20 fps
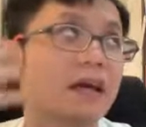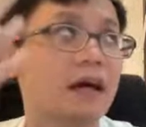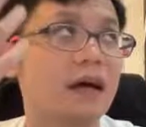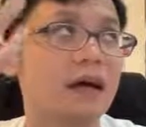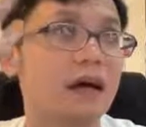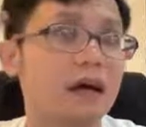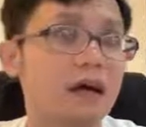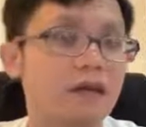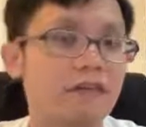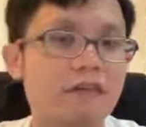
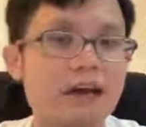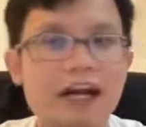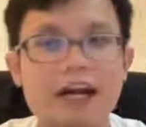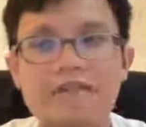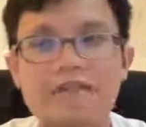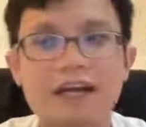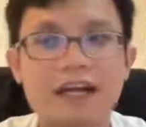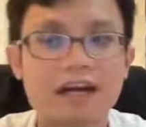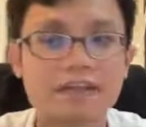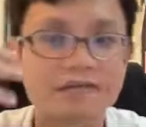
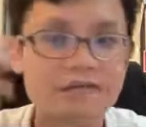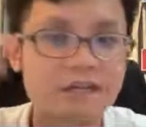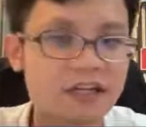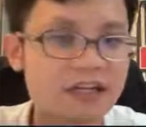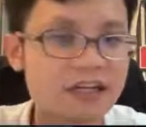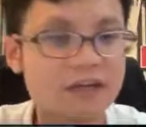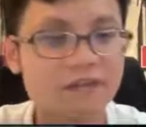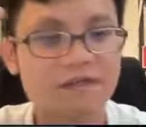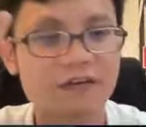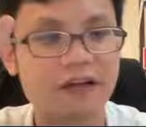whatever like
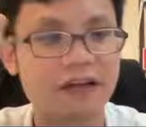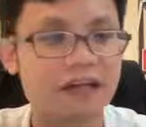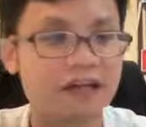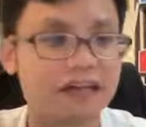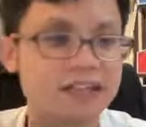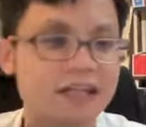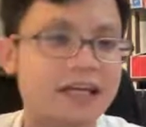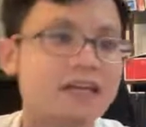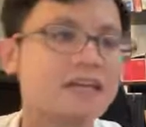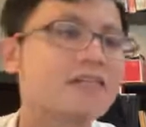wind effect
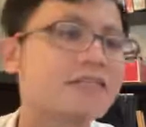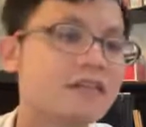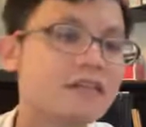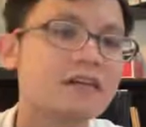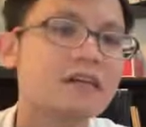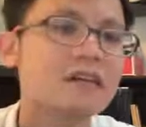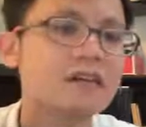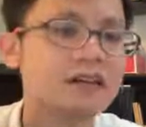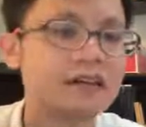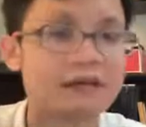inertia, I don't know.
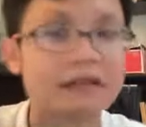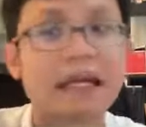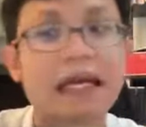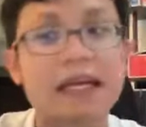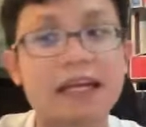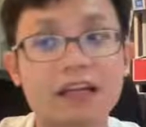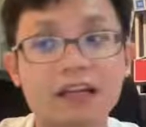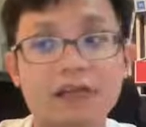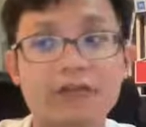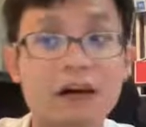And
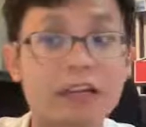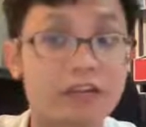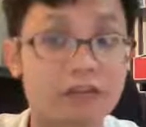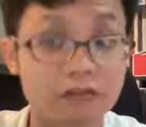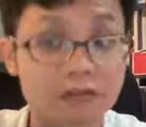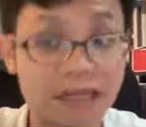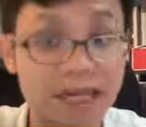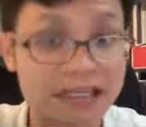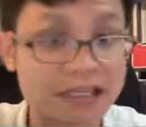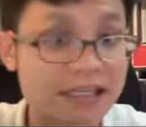then you want to
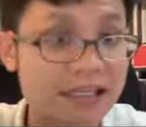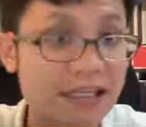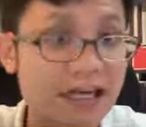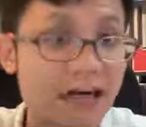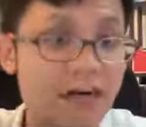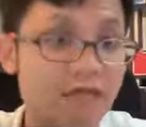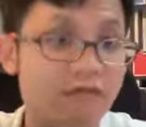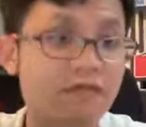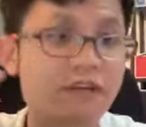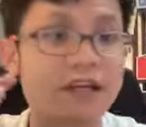test it
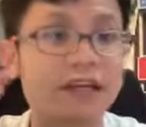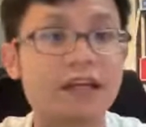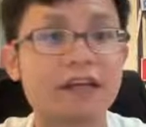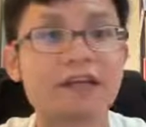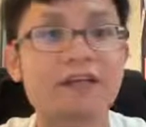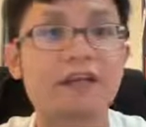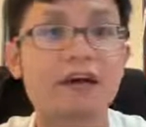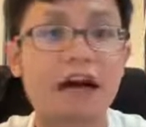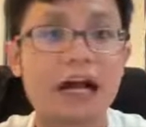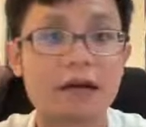out whether
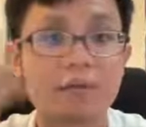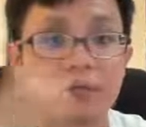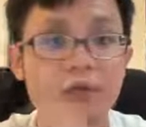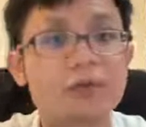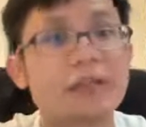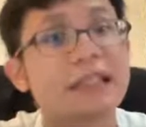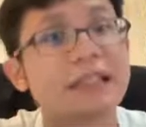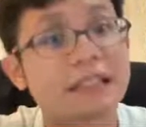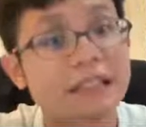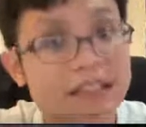your
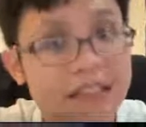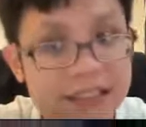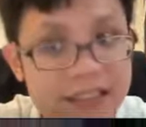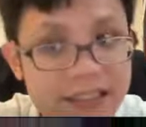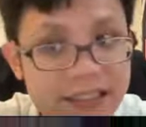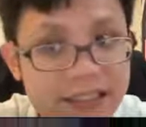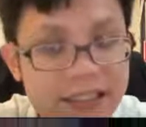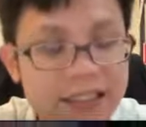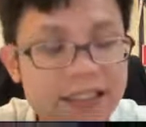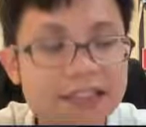hypothesis
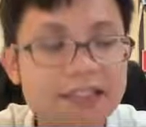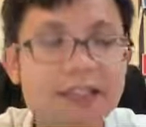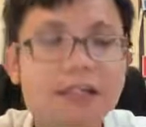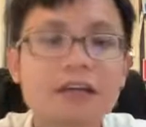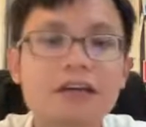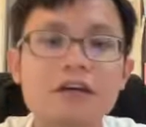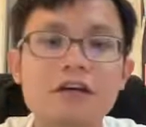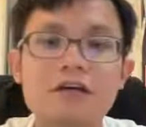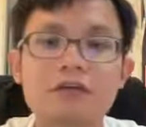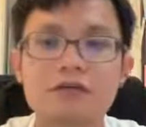is
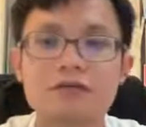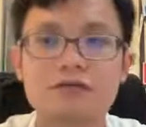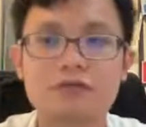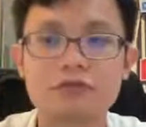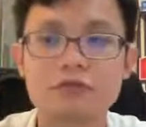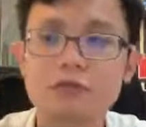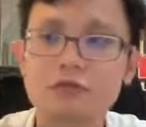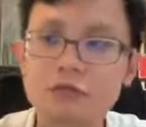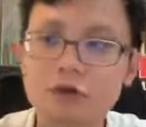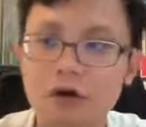
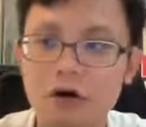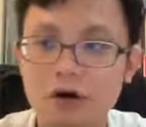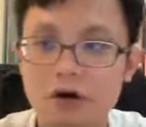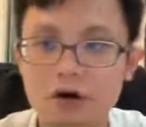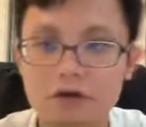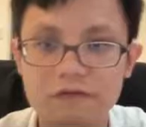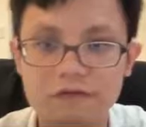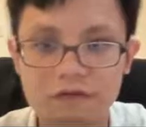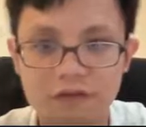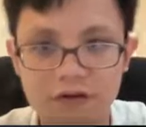true
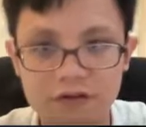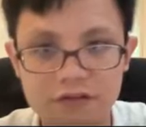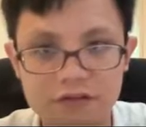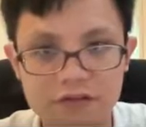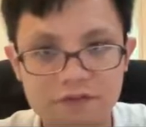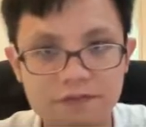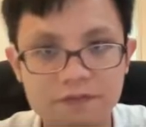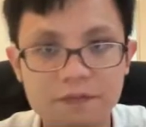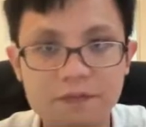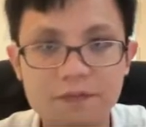or false.